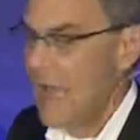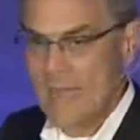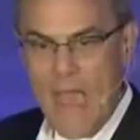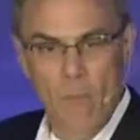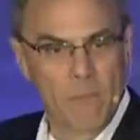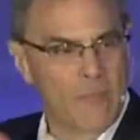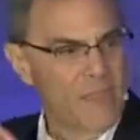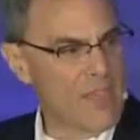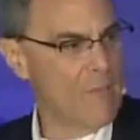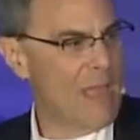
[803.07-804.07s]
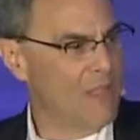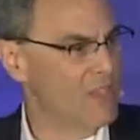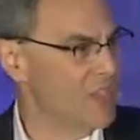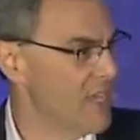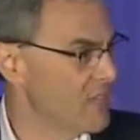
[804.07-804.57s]
Now, the thing about
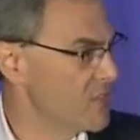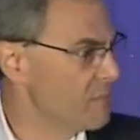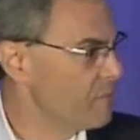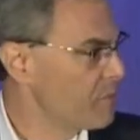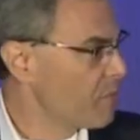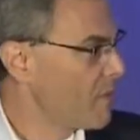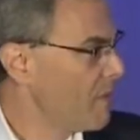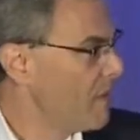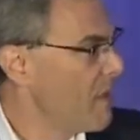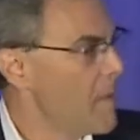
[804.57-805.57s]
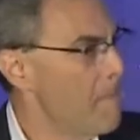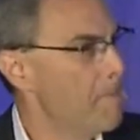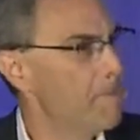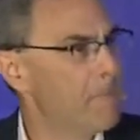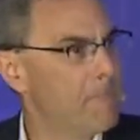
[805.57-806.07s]
this is,
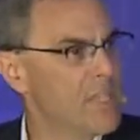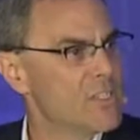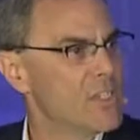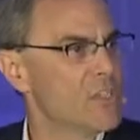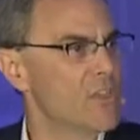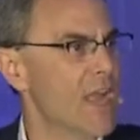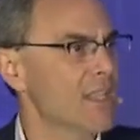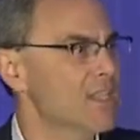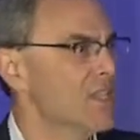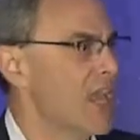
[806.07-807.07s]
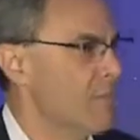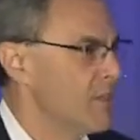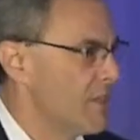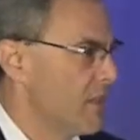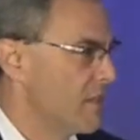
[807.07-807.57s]
businesses are not set up
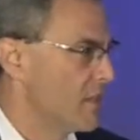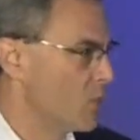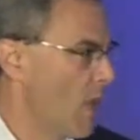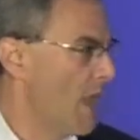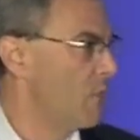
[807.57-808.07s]
to think this way.